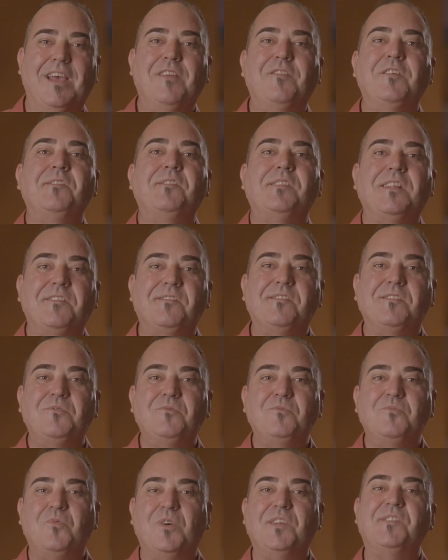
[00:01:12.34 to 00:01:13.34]
In this
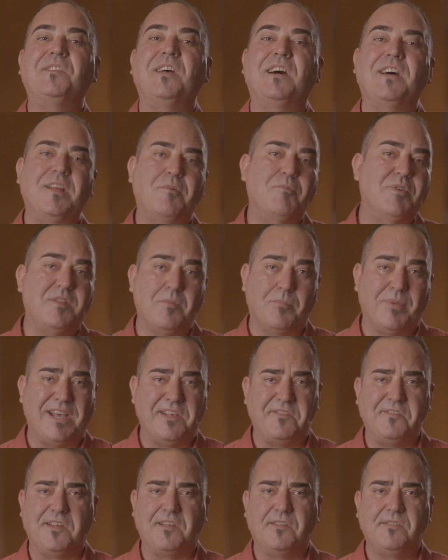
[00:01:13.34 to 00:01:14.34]
lesson, we're starting with the
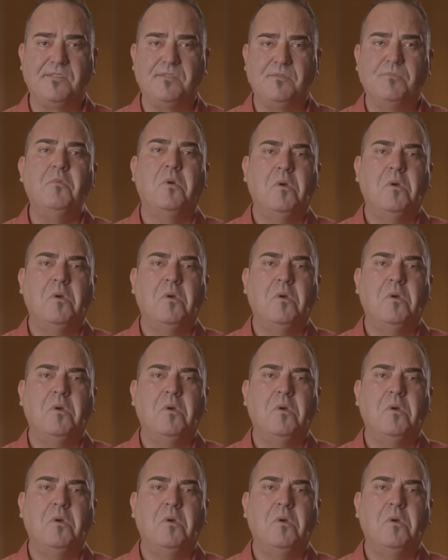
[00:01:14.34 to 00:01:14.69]
basics.